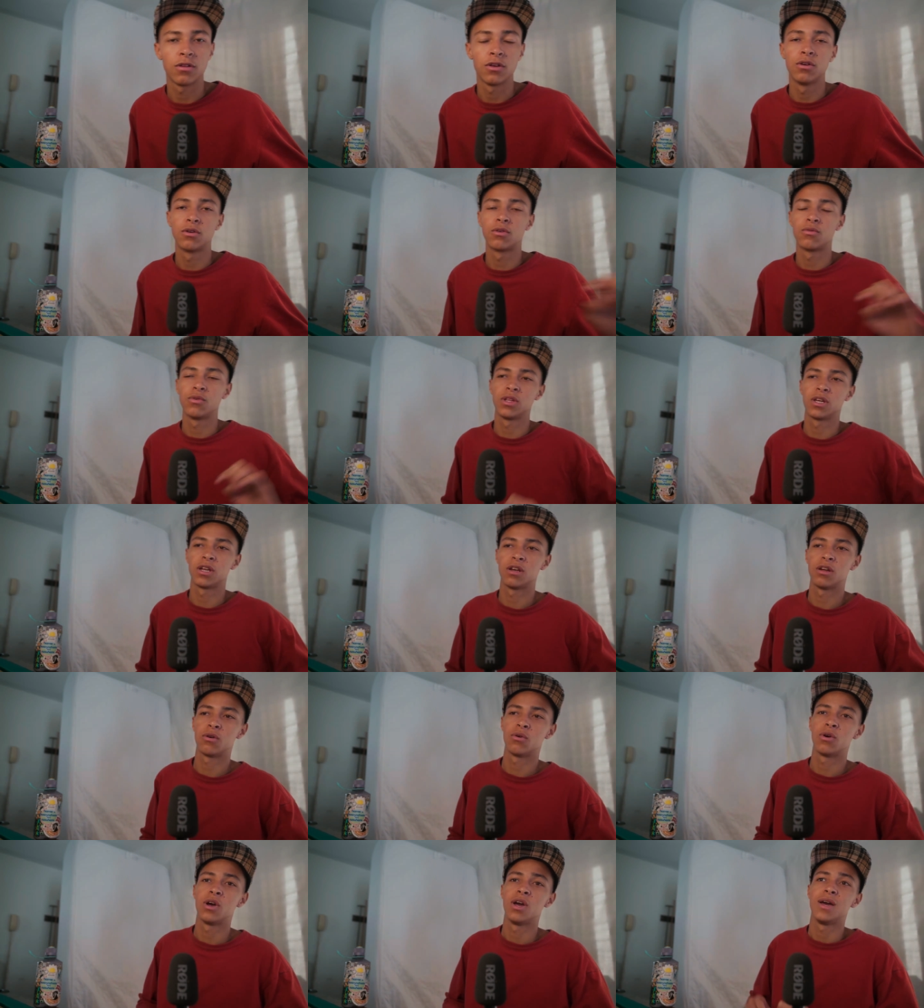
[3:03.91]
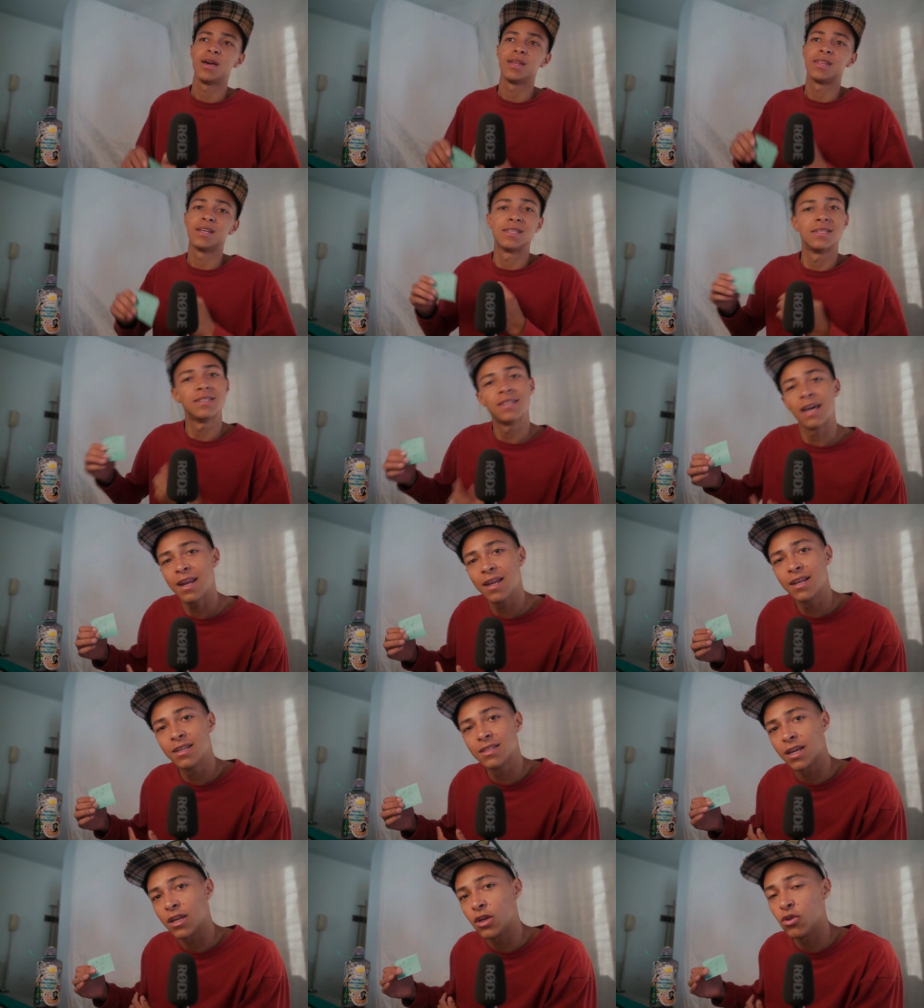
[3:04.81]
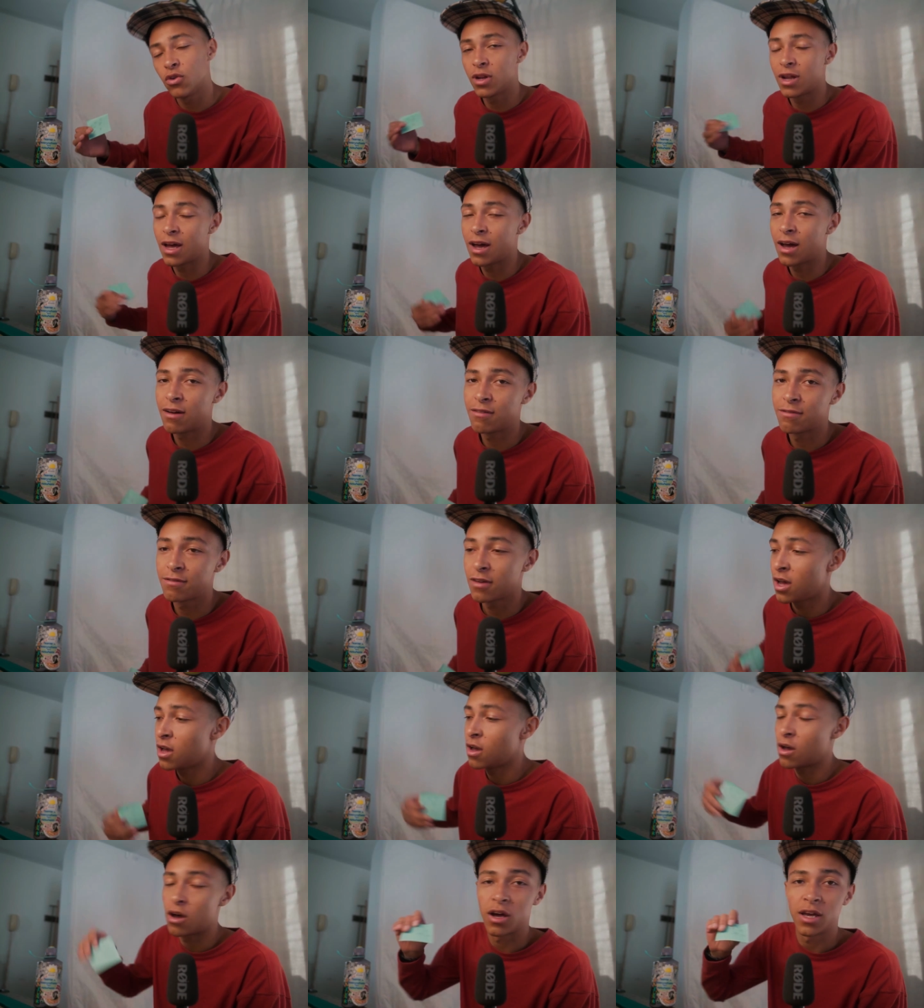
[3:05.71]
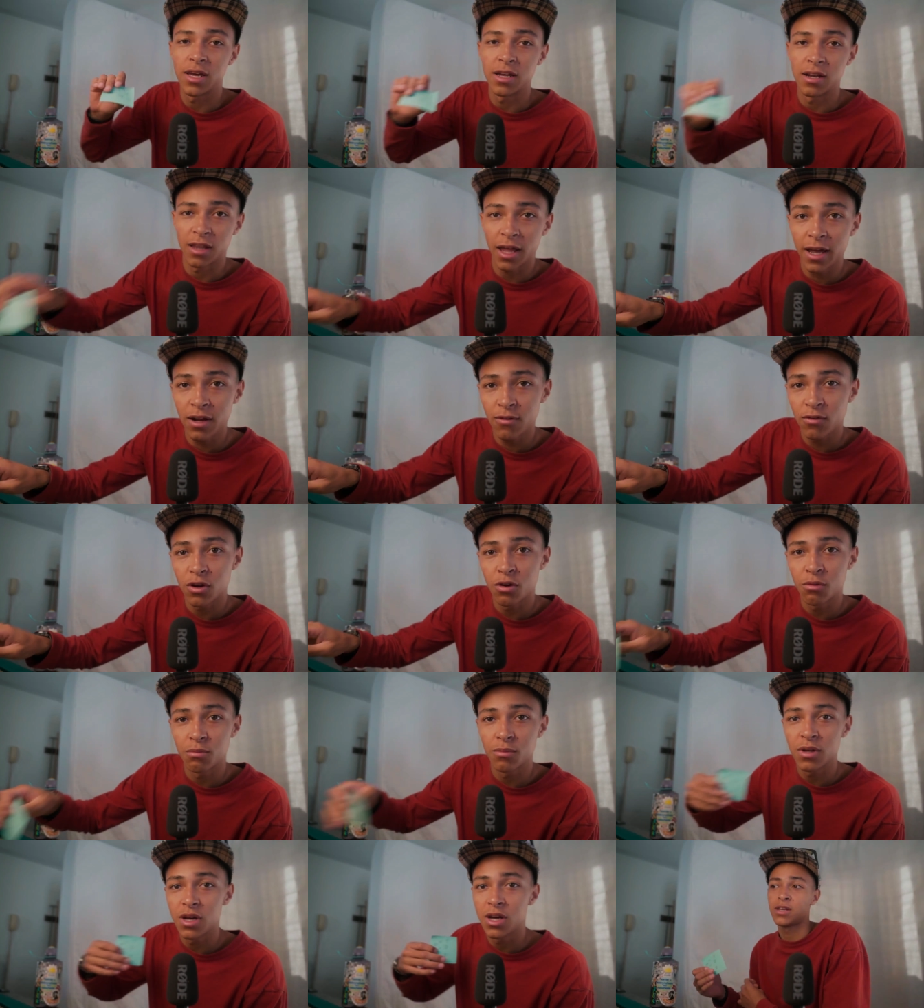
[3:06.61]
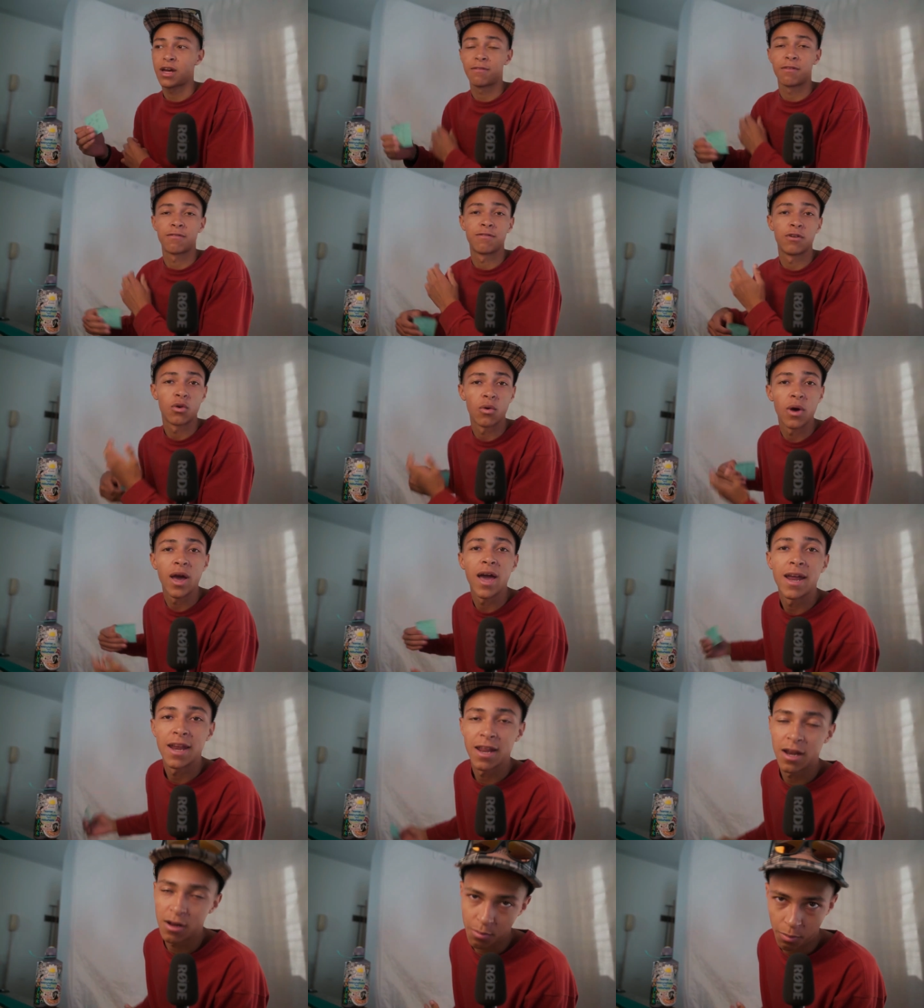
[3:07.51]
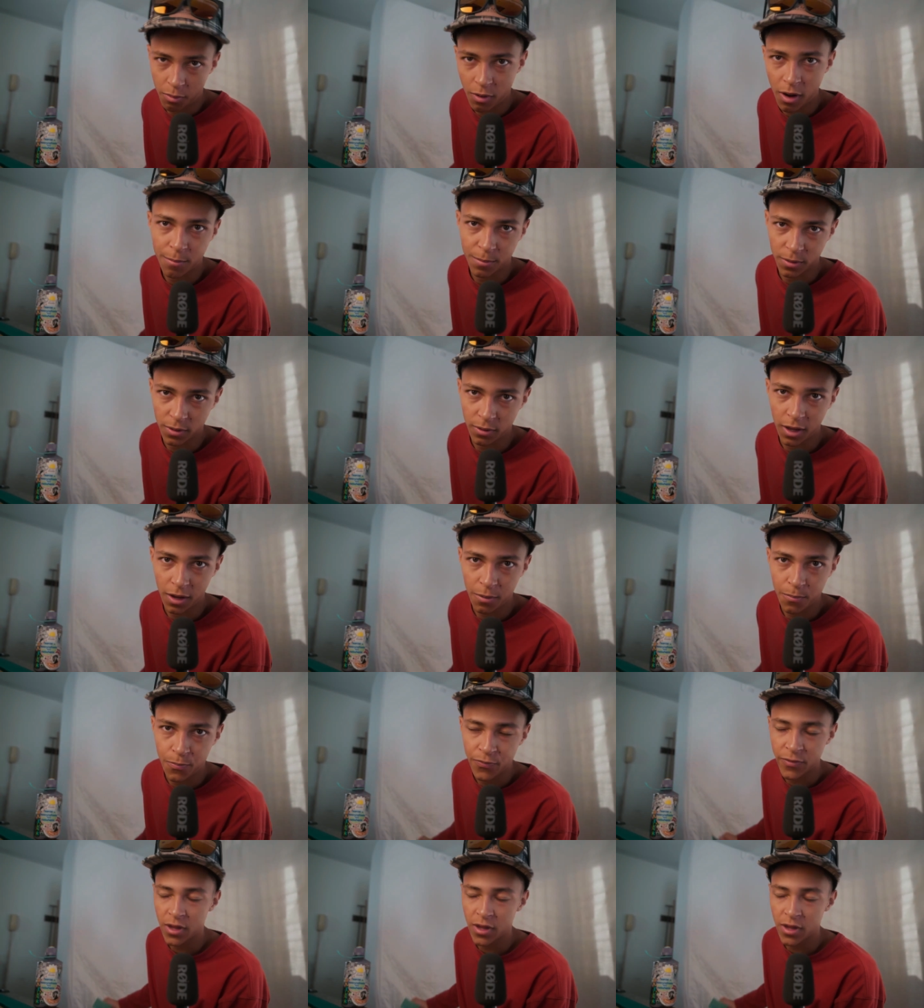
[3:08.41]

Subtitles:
You don't really know the settings that you need to have in Lightroom to have your photo edited properly.